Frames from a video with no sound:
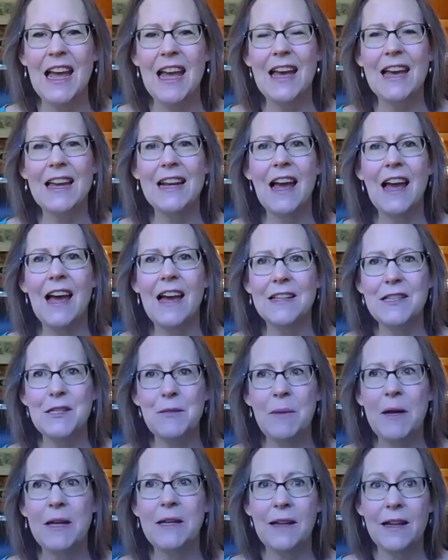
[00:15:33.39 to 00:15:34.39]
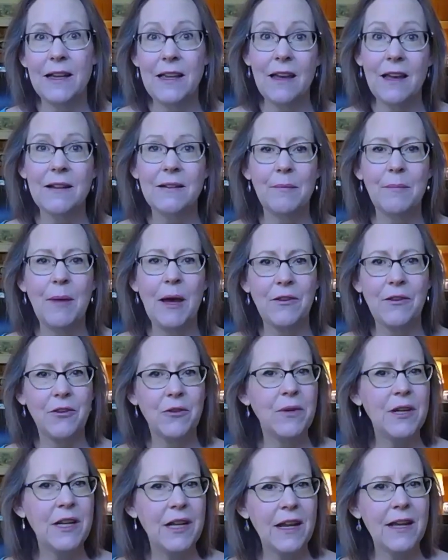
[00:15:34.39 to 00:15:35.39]
And I spent, again, about
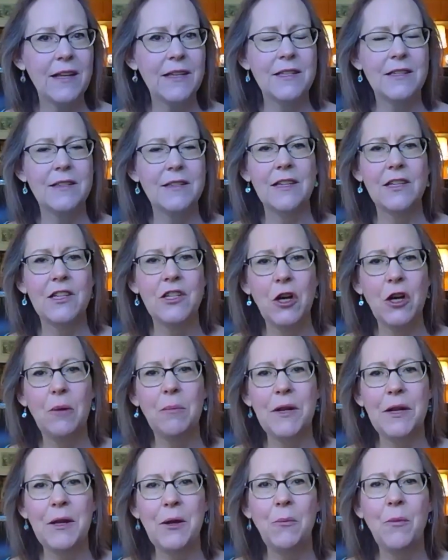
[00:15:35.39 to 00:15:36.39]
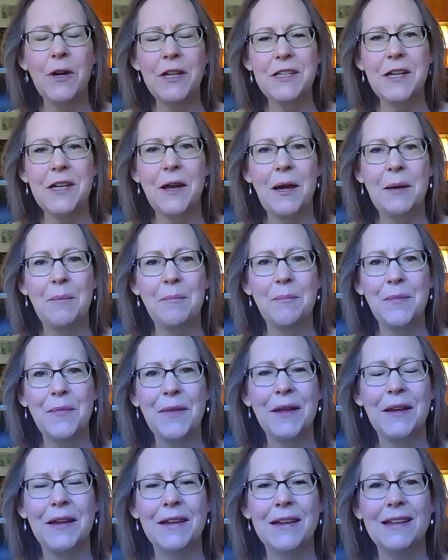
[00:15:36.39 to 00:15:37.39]
3 days determining what time
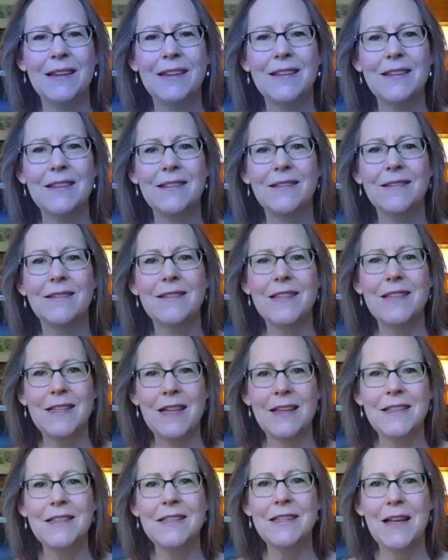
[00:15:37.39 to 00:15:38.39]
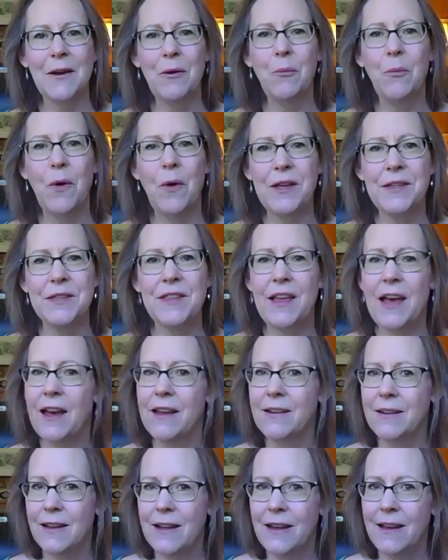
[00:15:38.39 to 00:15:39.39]
sunset was
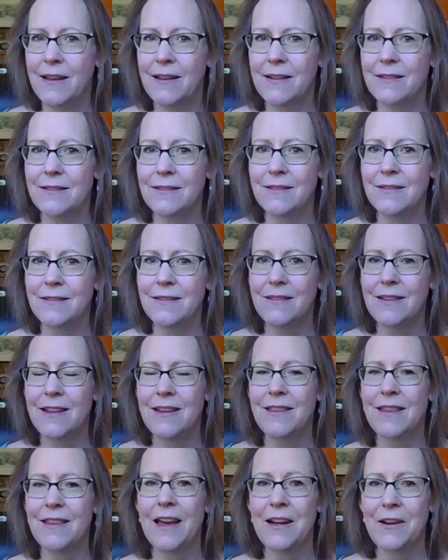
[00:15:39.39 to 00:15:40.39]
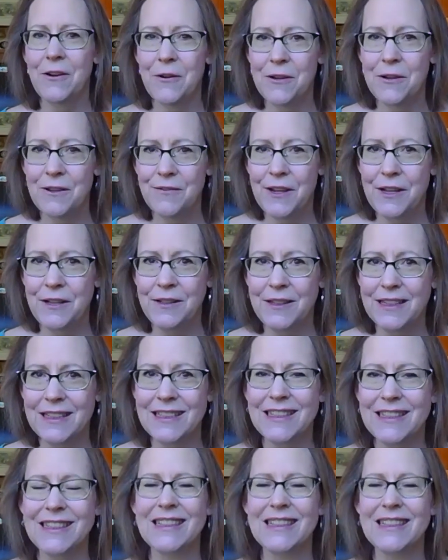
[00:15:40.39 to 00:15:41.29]
that night in that area of England